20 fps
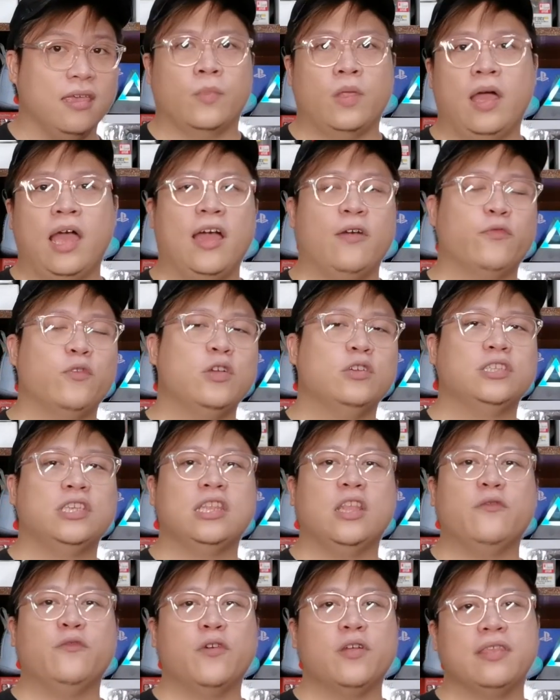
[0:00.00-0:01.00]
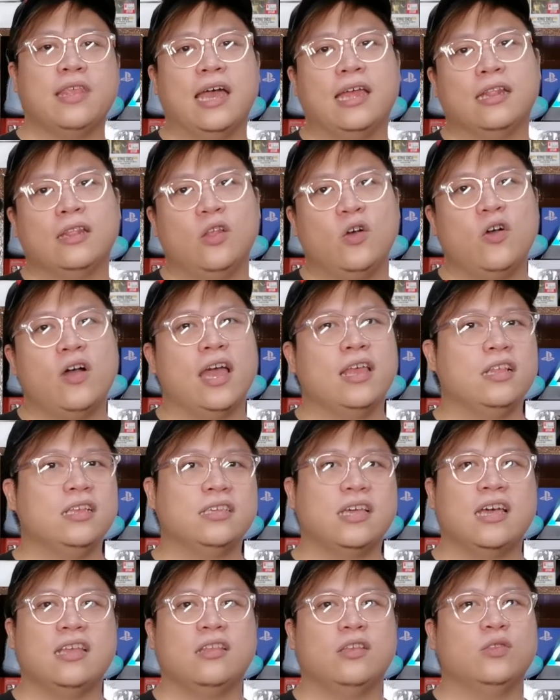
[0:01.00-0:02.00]
Now, after sitting for that long, I
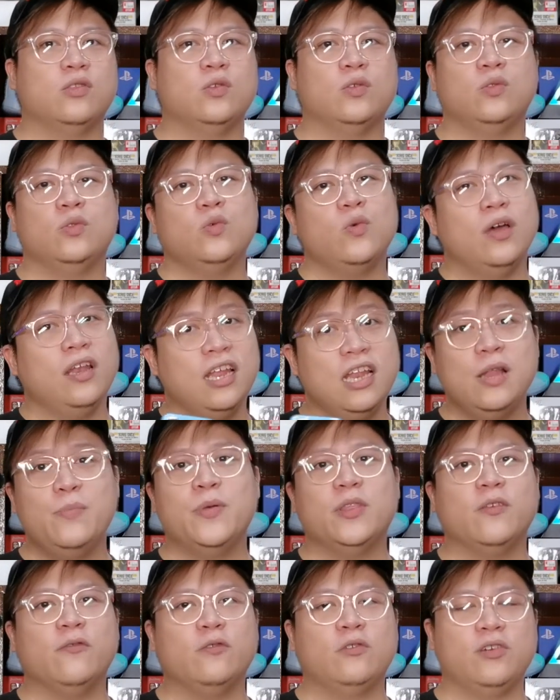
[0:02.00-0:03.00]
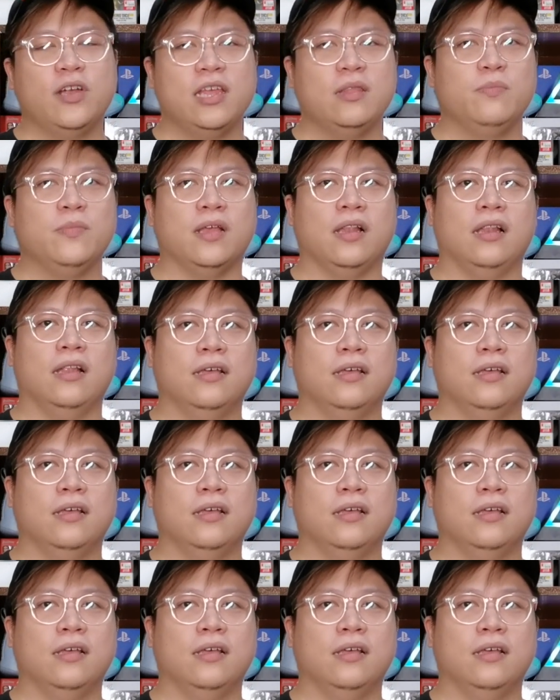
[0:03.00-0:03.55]
decided to do a little bit of treadmill.